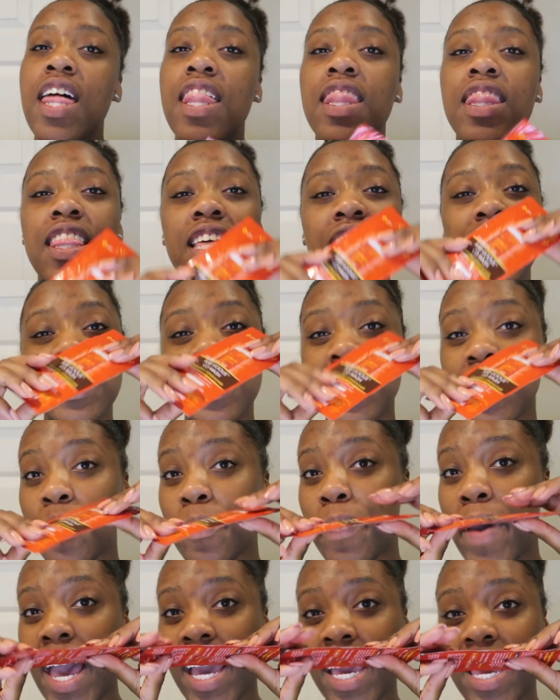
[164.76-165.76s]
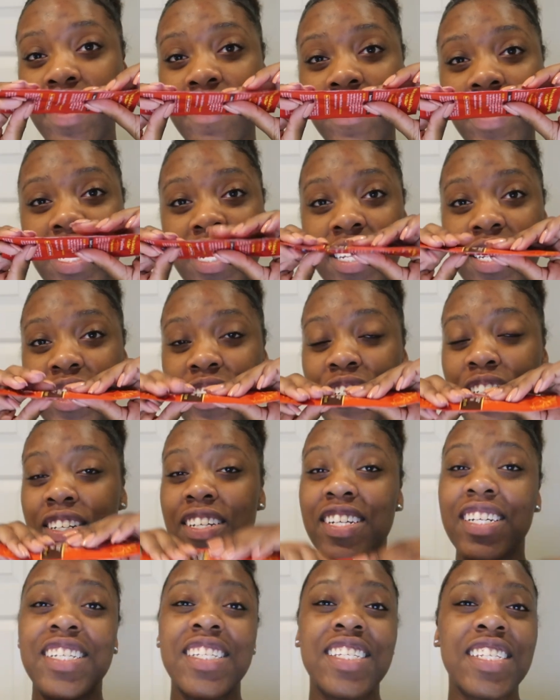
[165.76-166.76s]
this little packet of conditioner
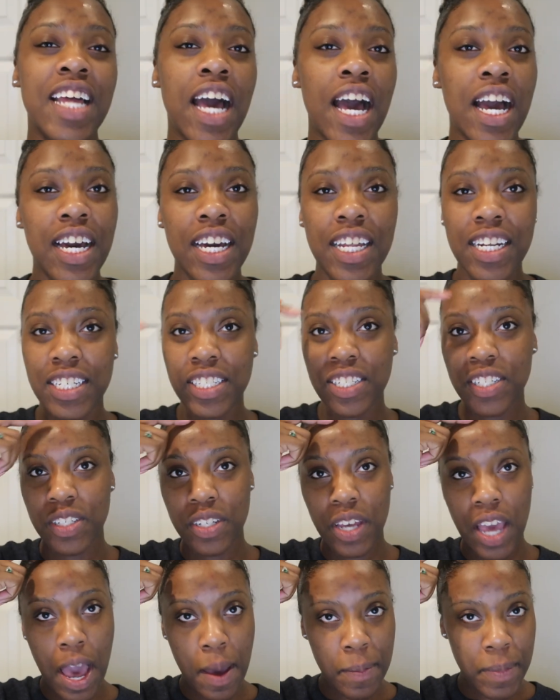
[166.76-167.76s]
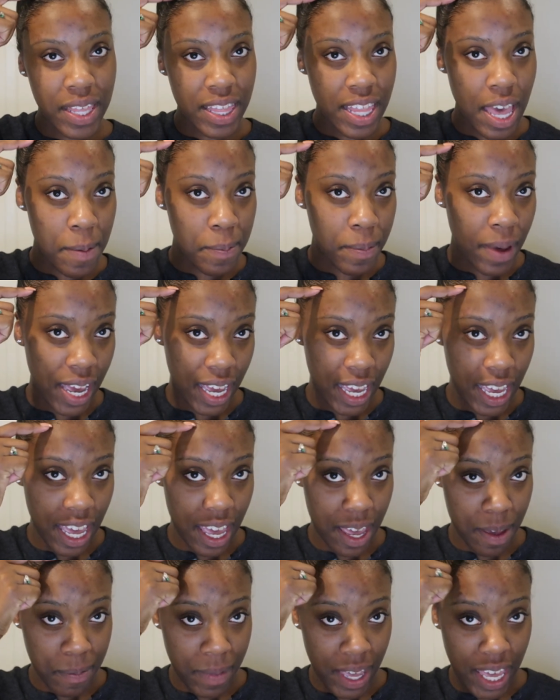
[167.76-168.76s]
is not gonna do I mean that might
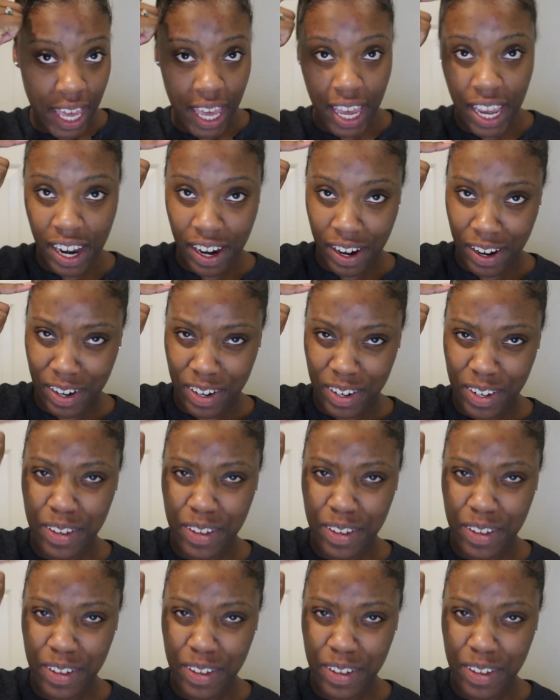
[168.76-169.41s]
hit me here